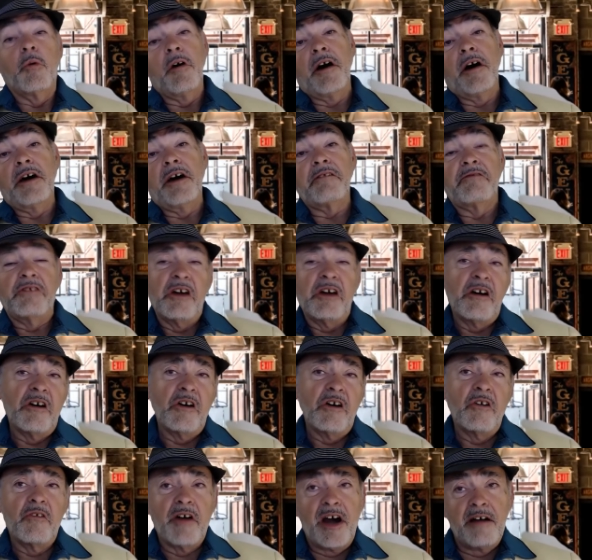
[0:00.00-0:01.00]
No,
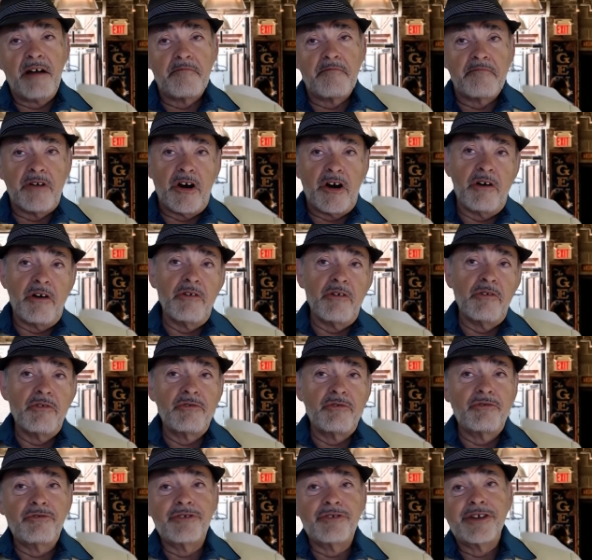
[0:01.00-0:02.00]
I'm owed
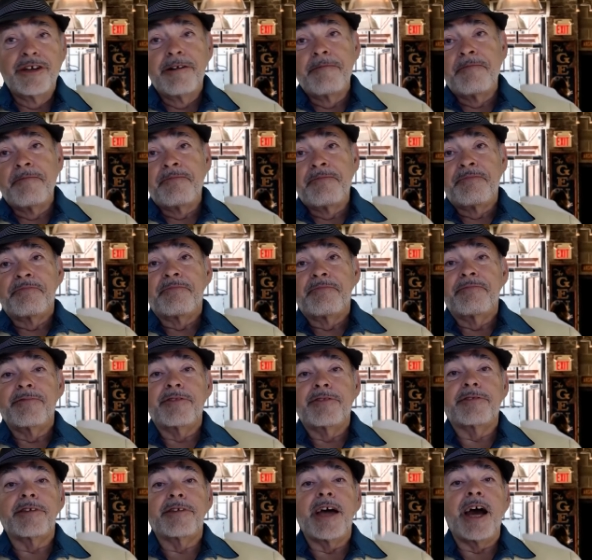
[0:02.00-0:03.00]

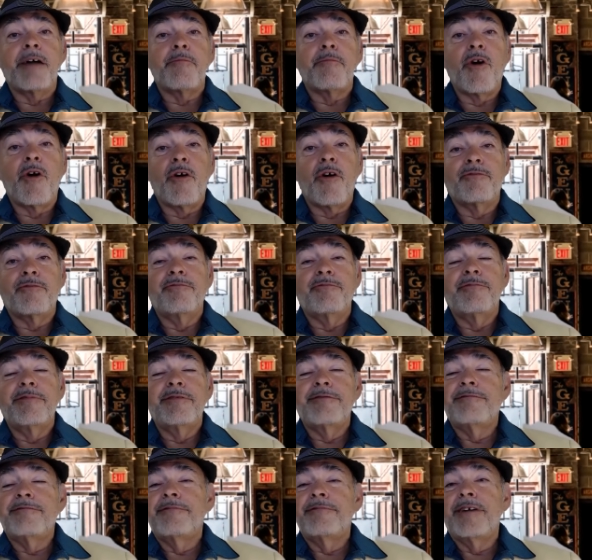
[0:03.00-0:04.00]
time off.
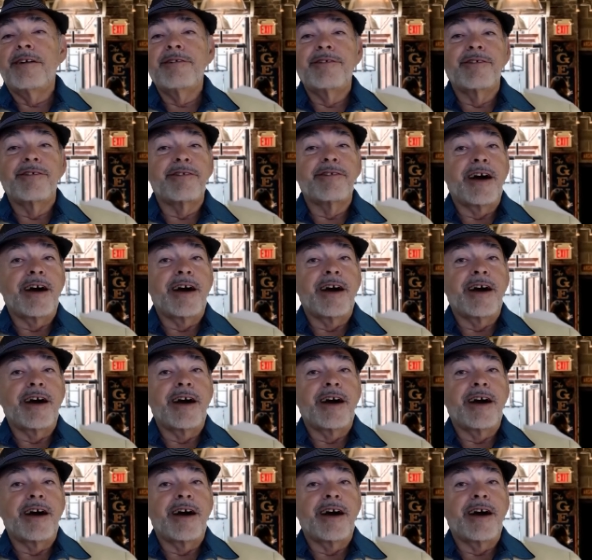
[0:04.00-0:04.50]
No, you're not.